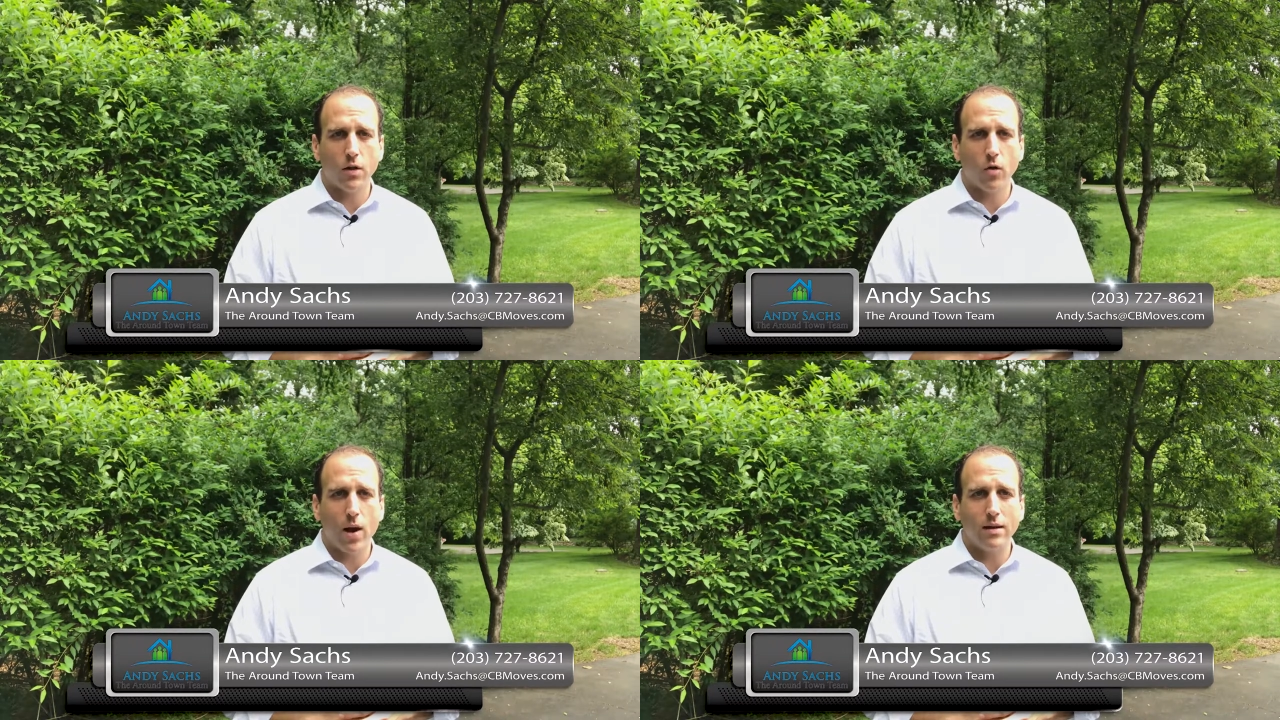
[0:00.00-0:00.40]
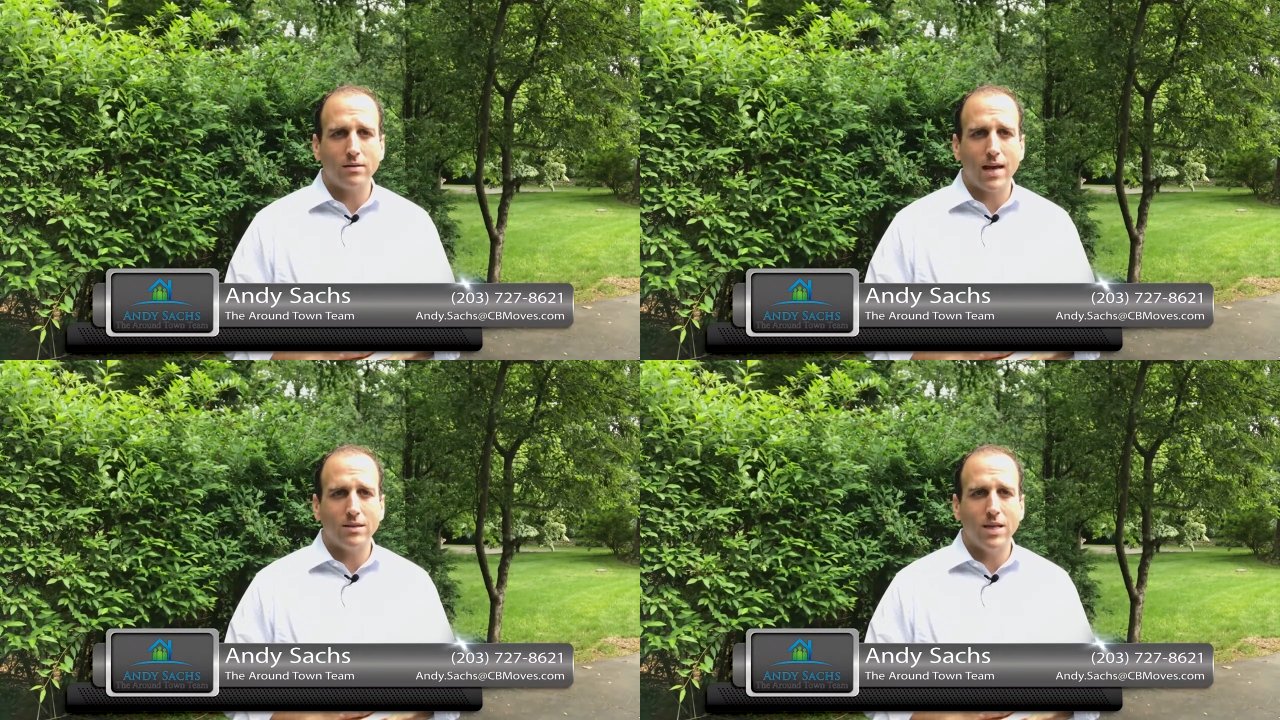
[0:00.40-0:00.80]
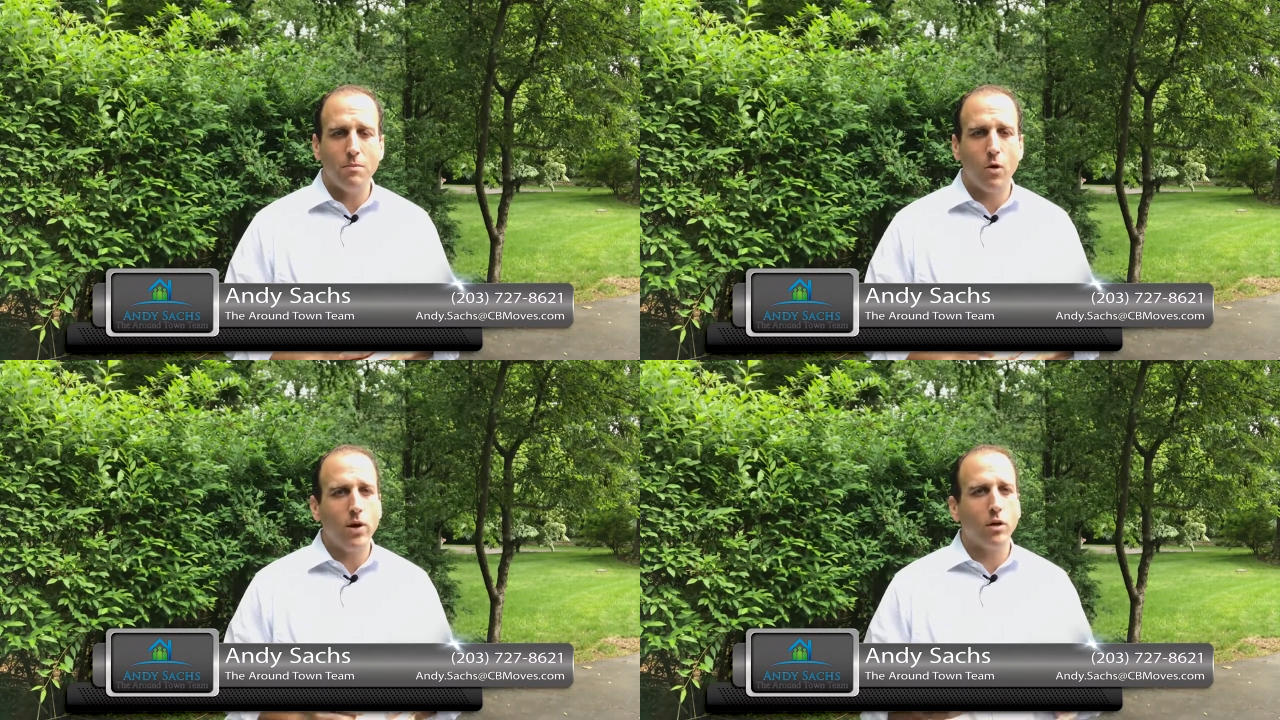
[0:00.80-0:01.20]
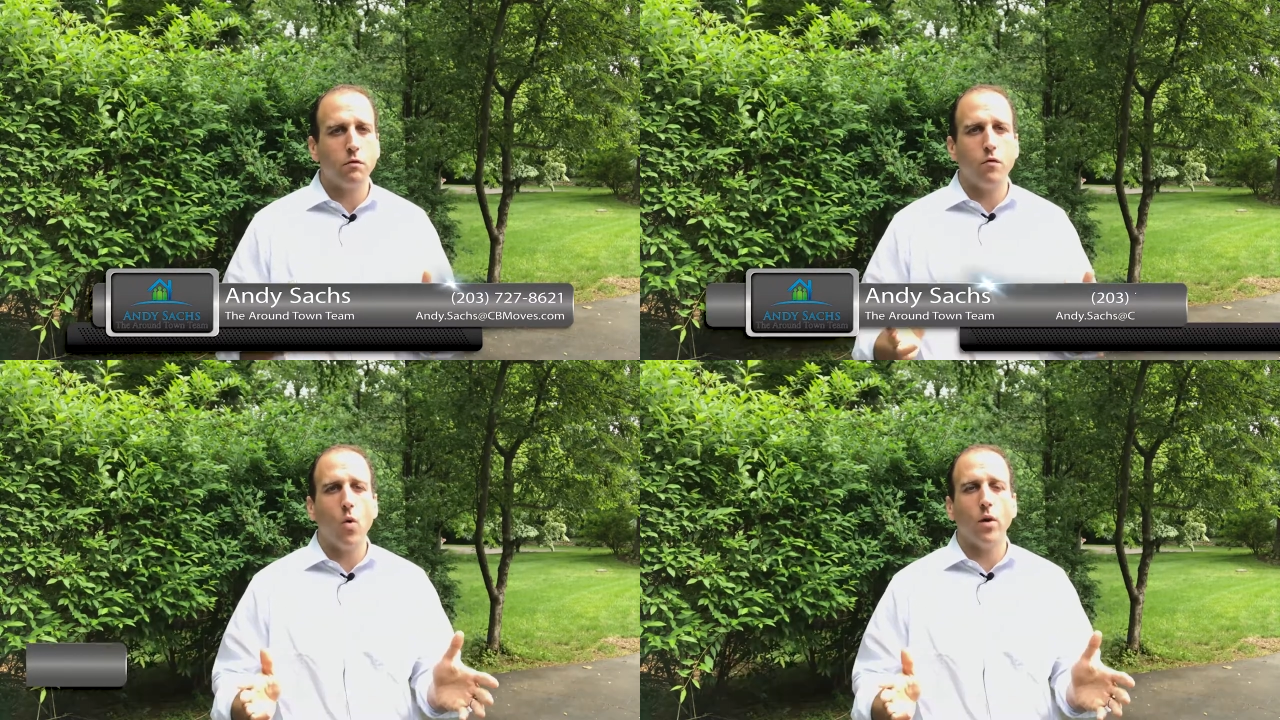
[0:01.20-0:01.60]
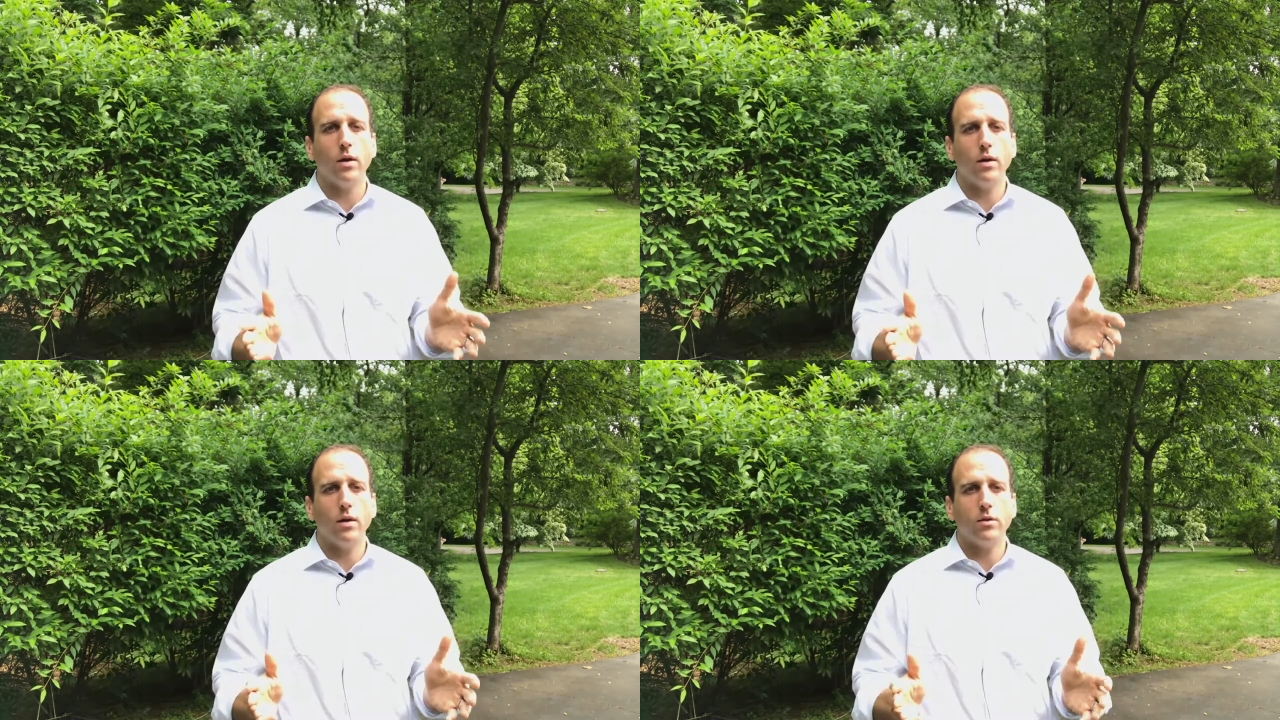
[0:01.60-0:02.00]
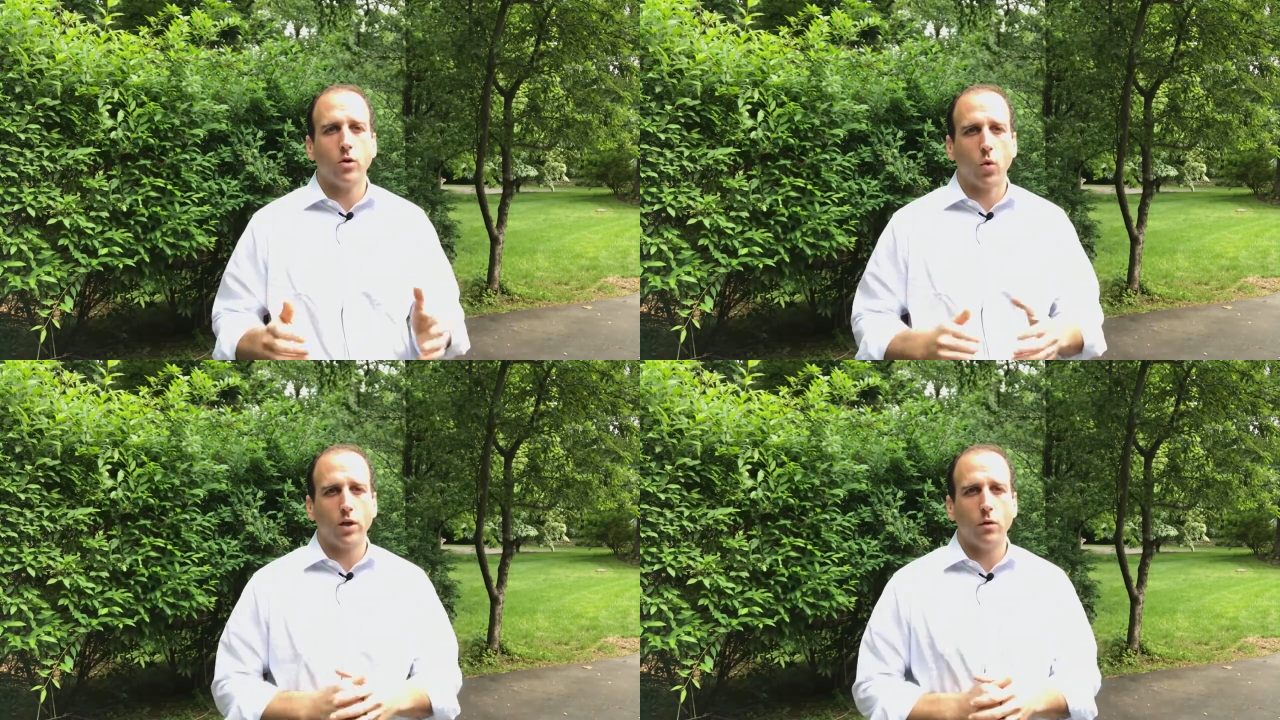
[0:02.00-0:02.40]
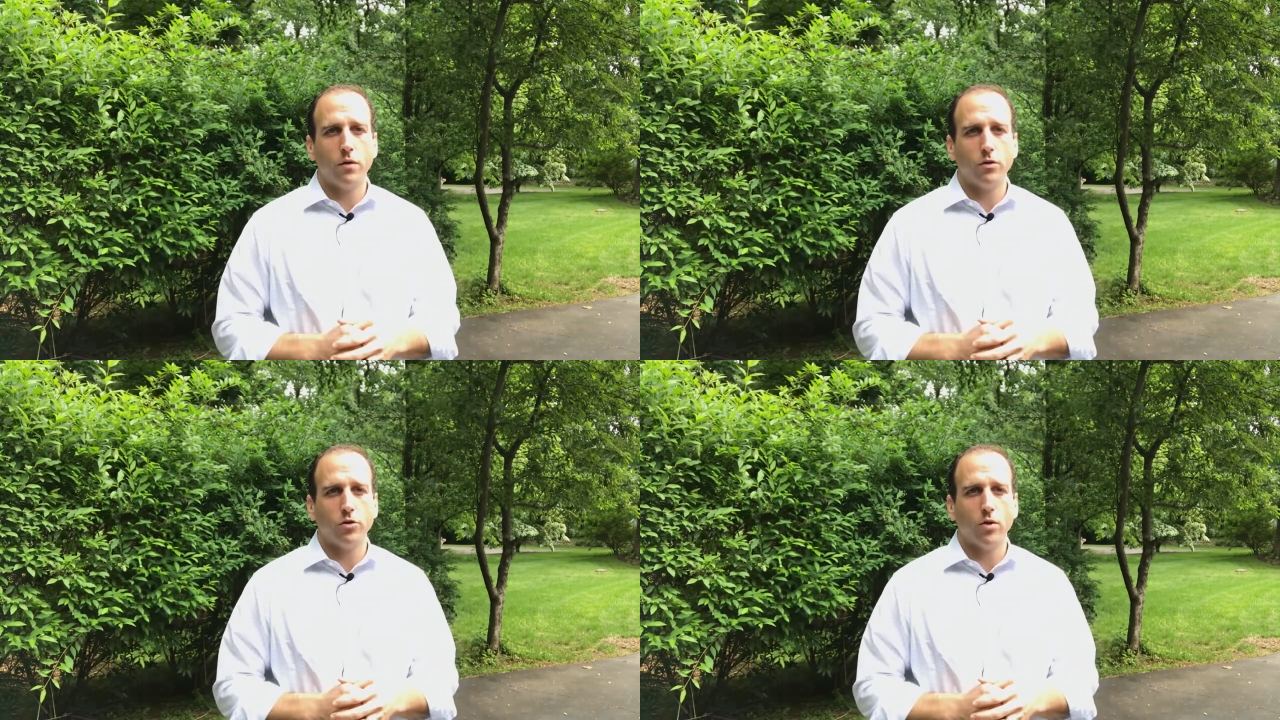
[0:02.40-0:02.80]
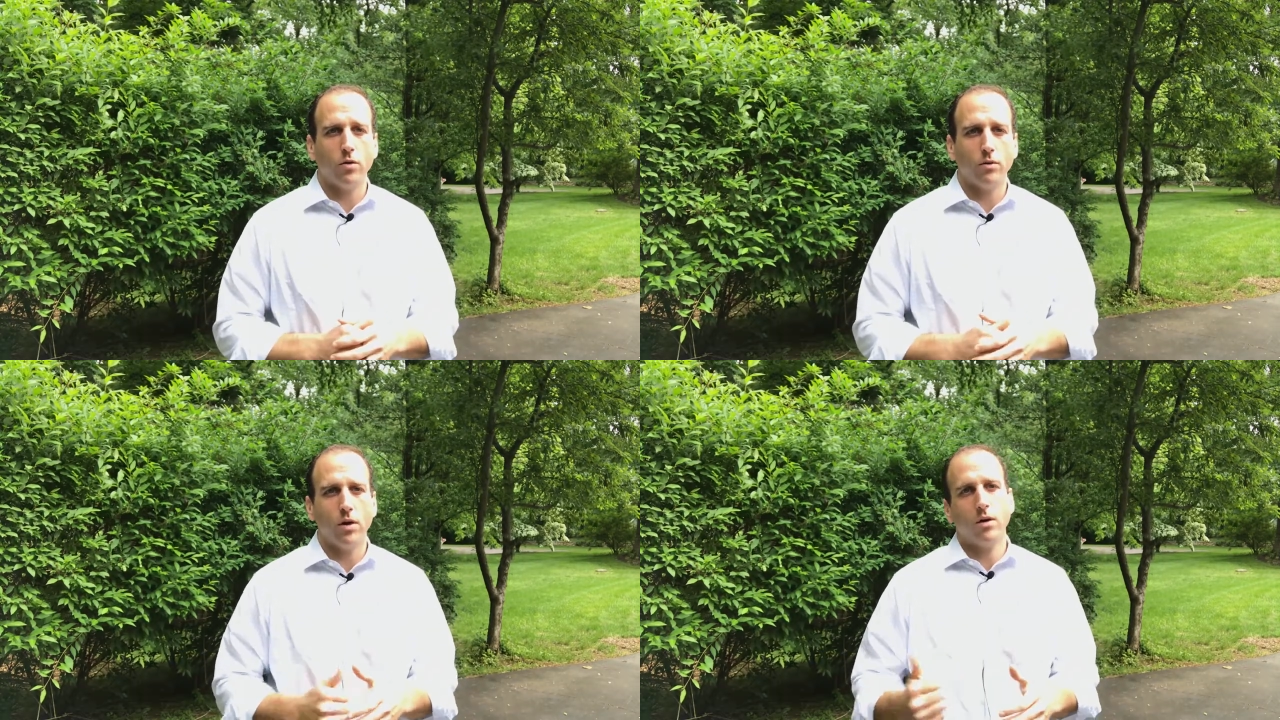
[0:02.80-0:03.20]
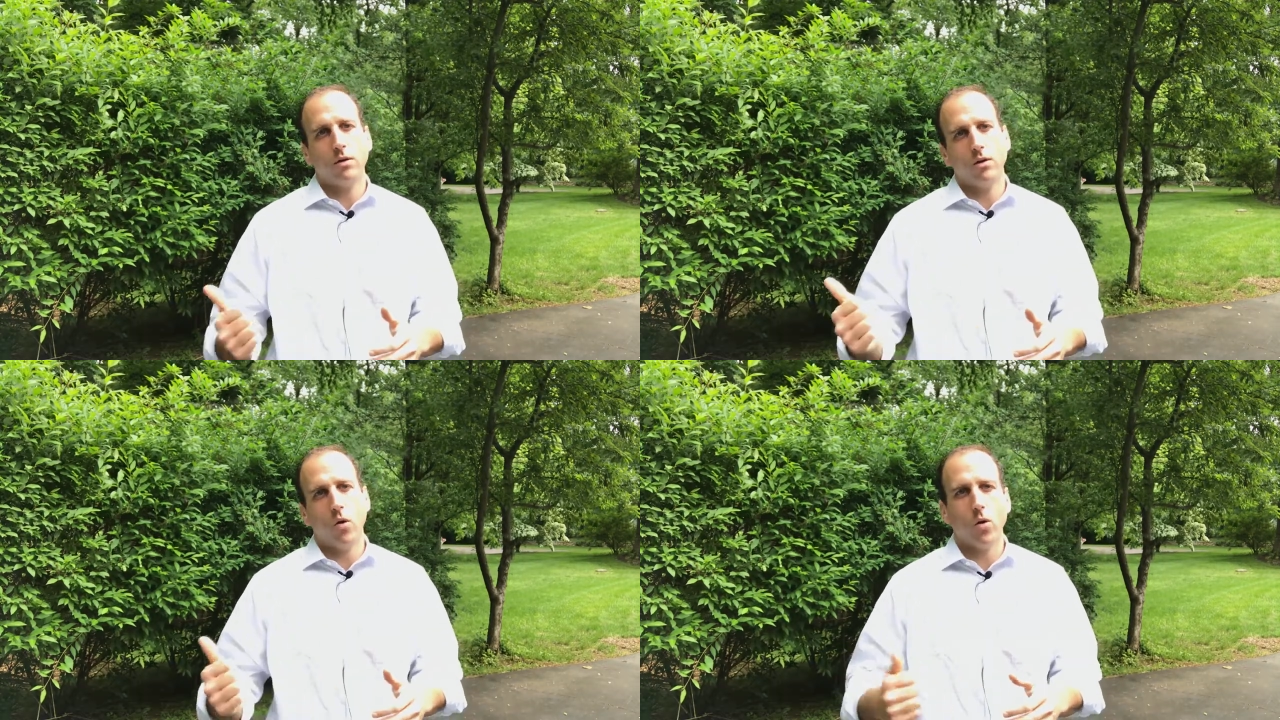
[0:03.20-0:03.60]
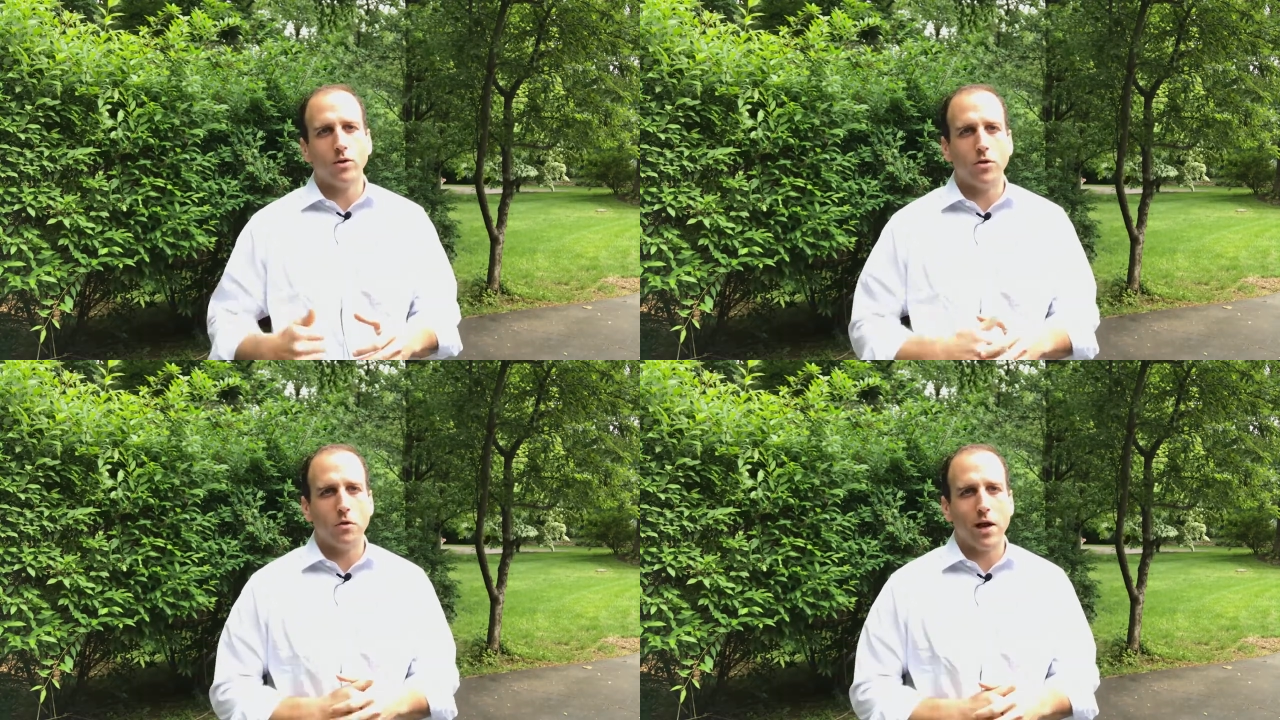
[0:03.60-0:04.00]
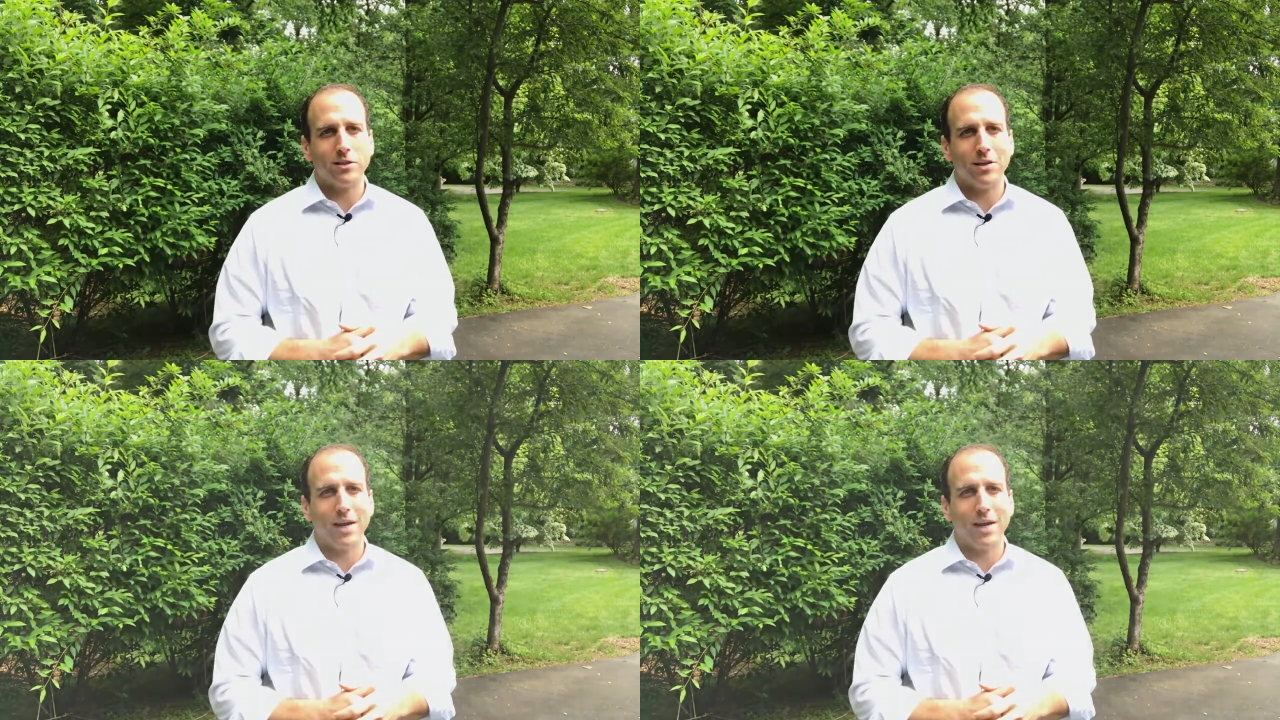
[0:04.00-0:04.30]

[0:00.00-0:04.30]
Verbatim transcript: and the Around Town Team, and we look forward to working with you soon or in two thousand